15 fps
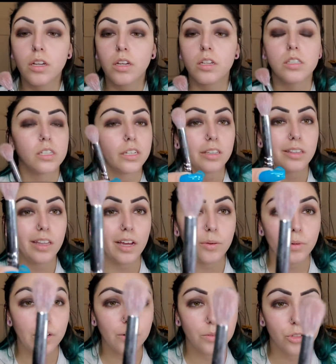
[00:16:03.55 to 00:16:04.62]
It's like that
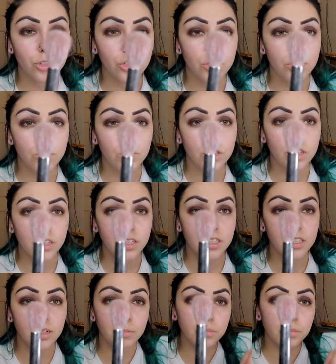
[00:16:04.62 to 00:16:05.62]
one I was just using except